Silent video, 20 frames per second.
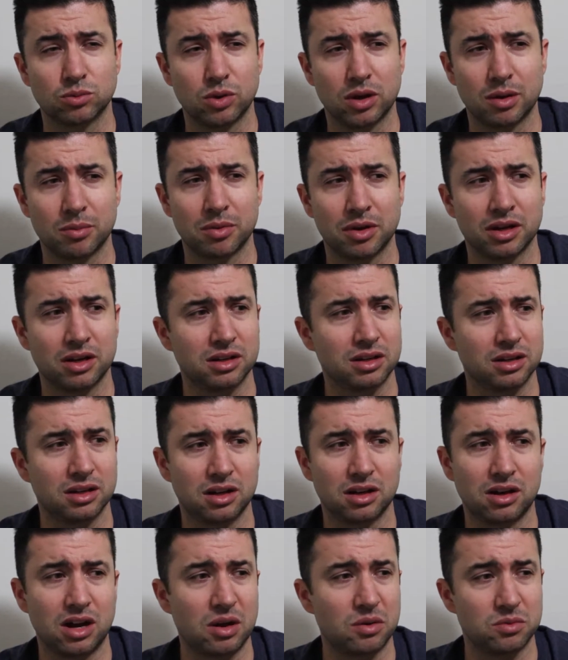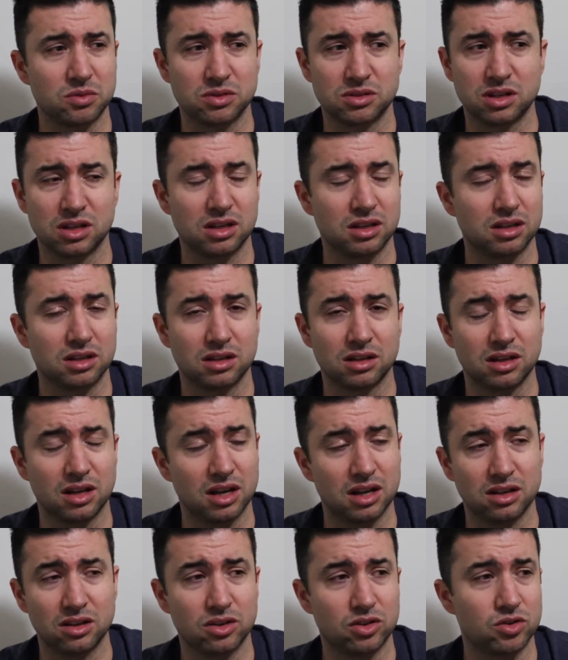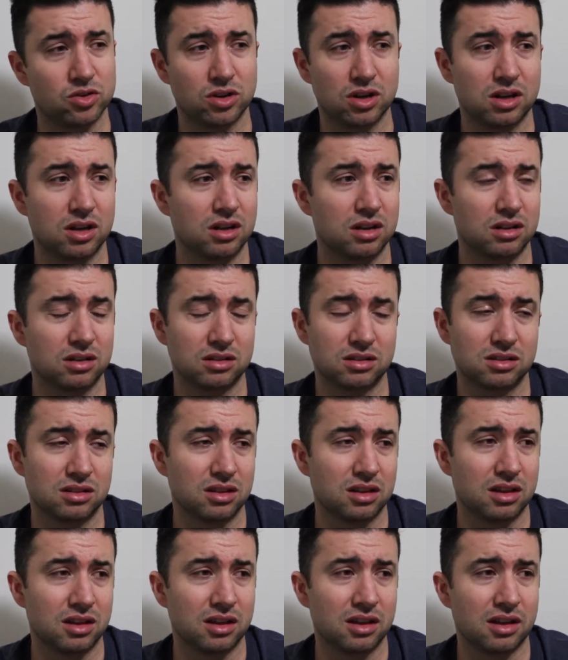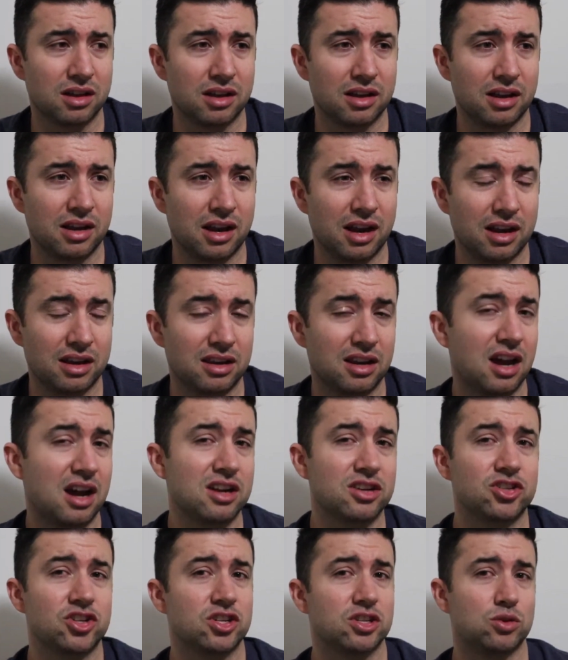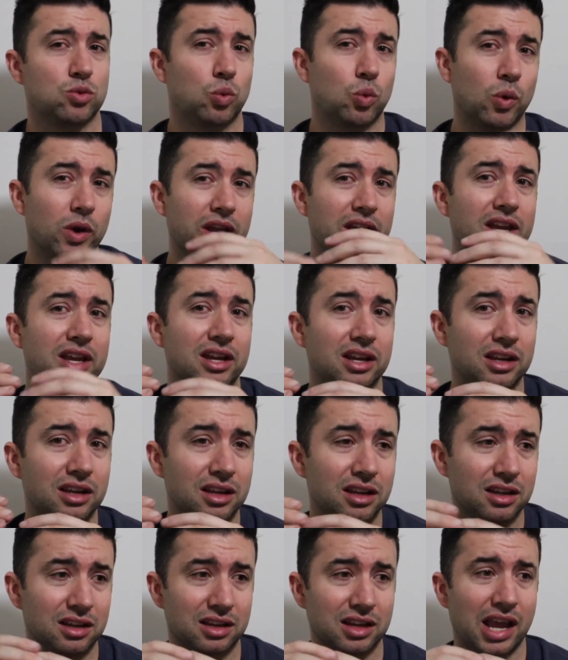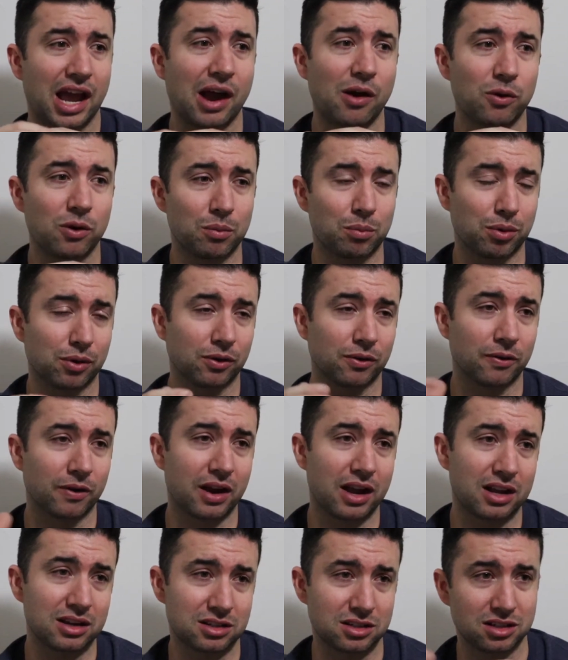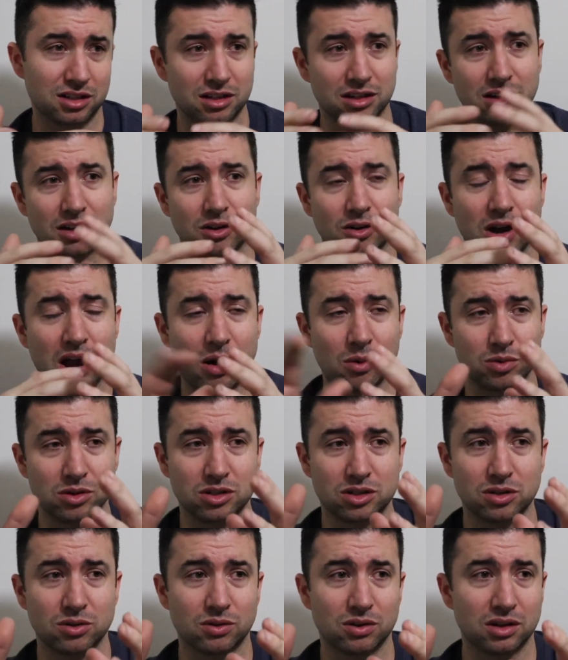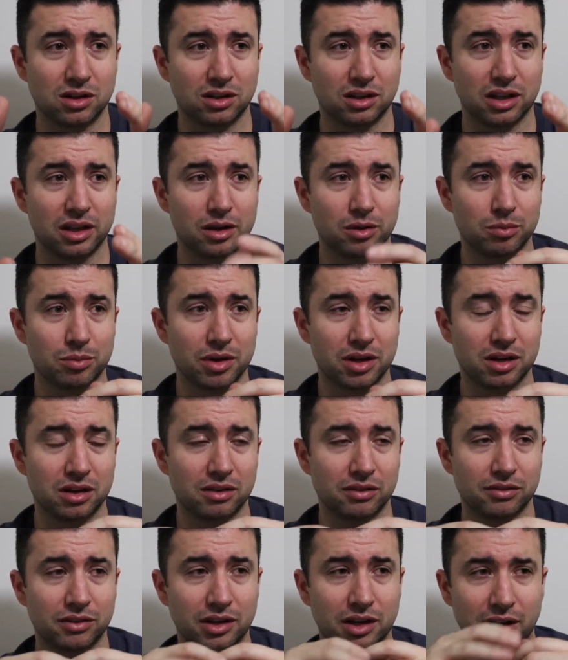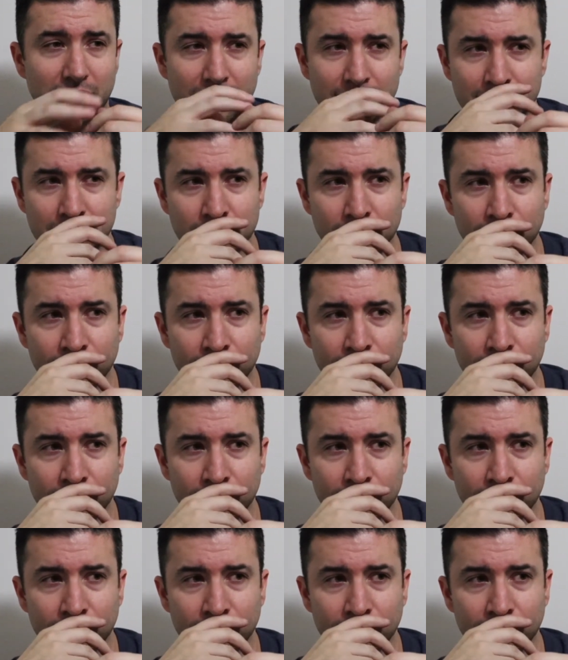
of women. You know, I was in into drugs, and not just weed. Now it progressed. You know, I was doing a little bit of uh,